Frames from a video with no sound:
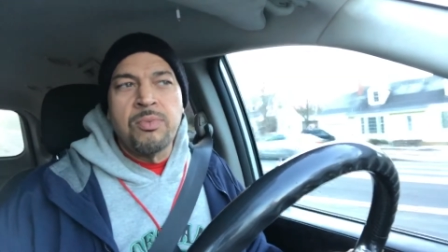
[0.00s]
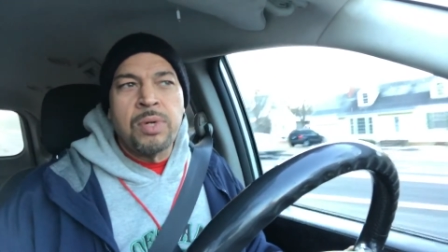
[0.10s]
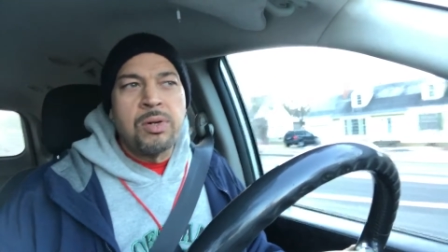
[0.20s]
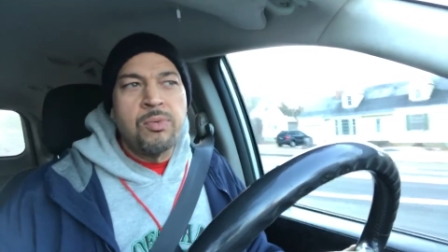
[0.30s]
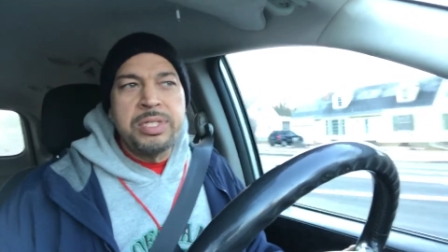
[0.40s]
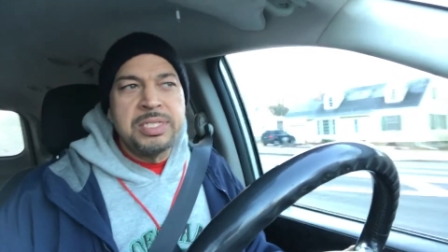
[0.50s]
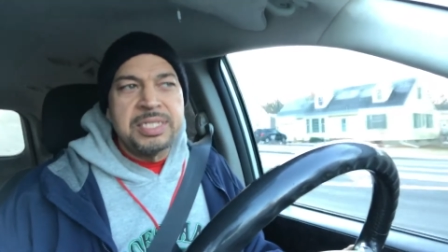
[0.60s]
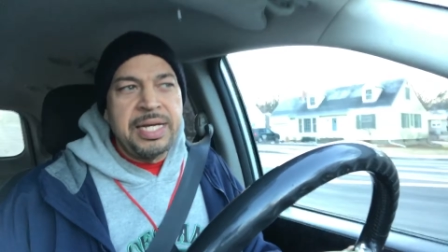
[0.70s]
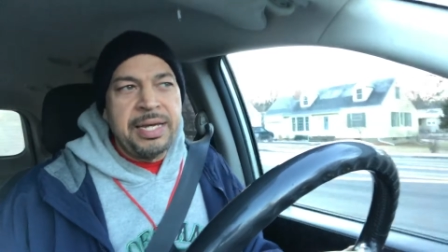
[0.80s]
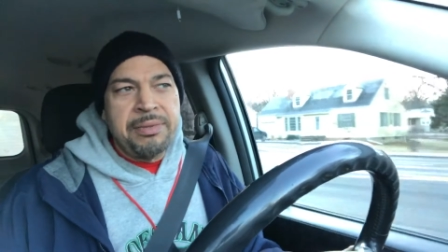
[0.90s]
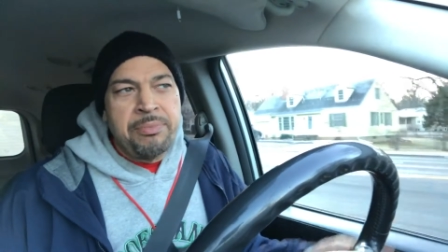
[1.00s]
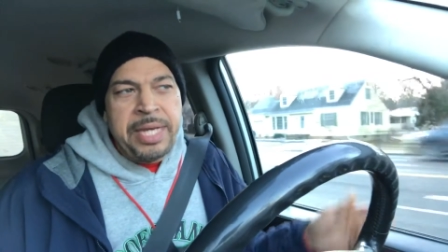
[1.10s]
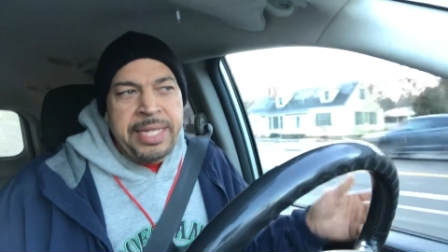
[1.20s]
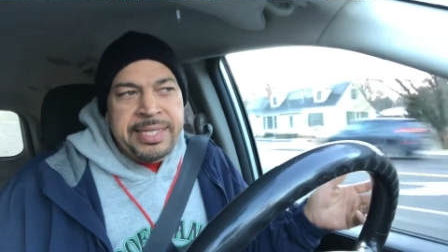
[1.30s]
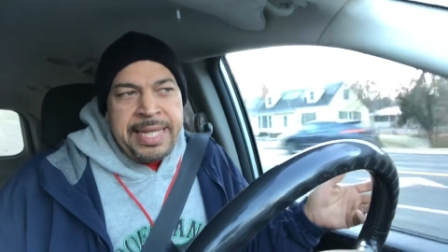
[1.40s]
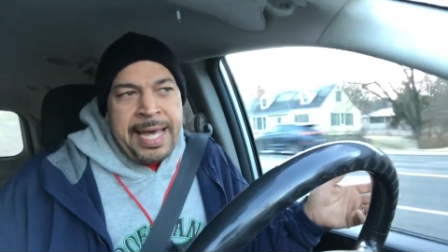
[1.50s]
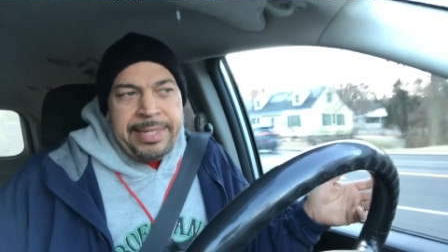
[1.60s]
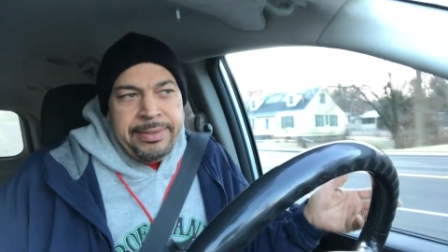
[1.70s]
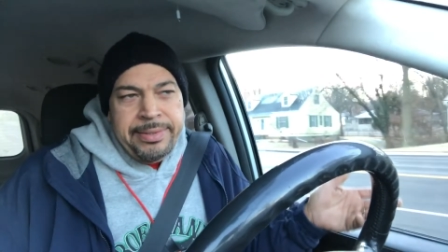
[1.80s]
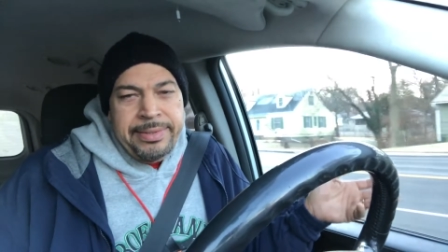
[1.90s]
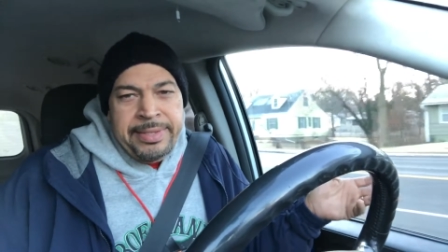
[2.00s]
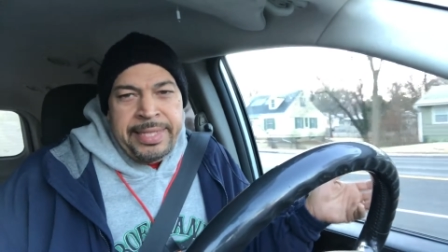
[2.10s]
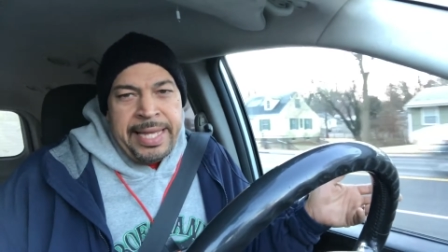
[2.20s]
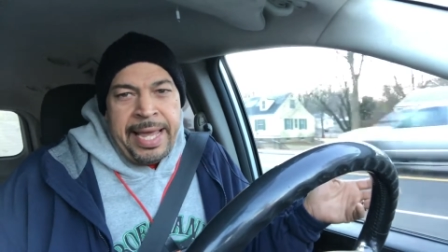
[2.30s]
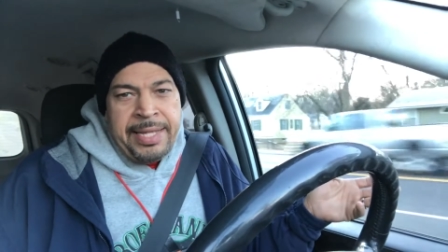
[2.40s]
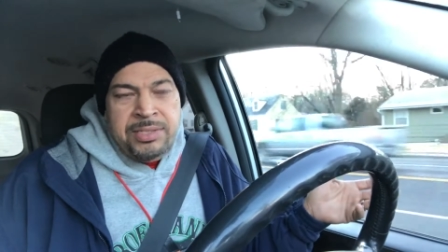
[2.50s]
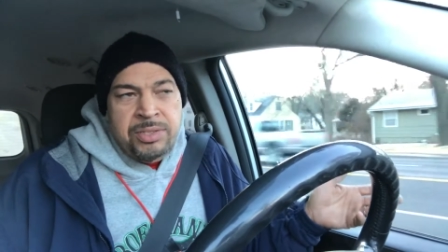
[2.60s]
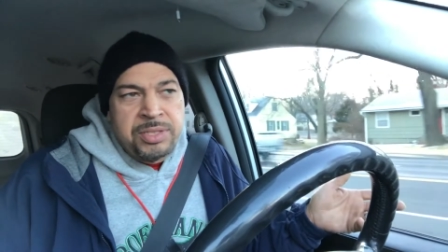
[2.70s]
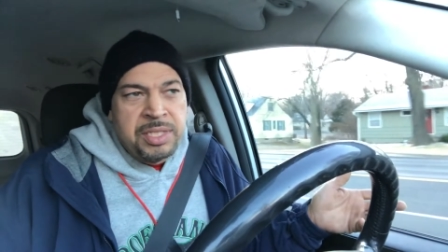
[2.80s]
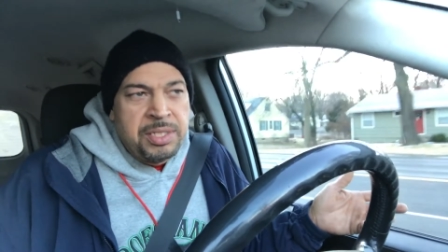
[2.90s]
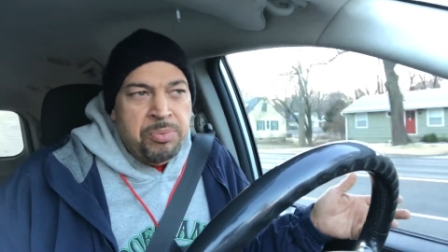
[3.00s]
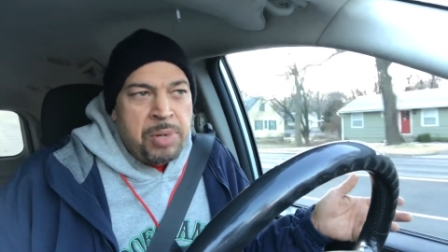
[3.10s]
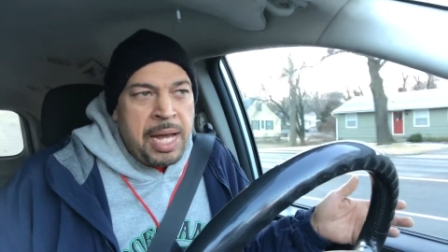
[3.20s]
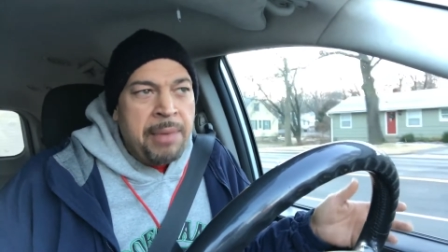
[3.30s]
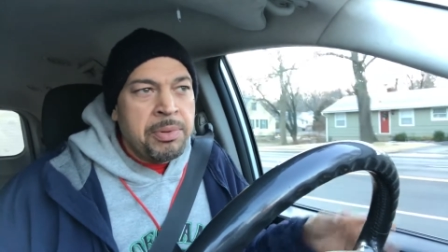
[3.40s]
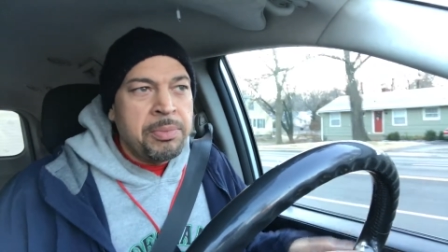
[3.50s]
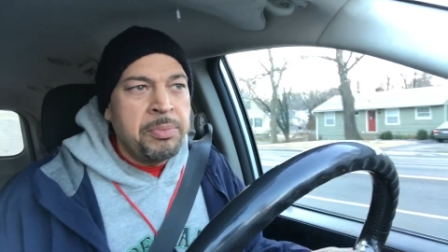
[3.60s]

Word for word: Why don't we just like make that the answer to the problem.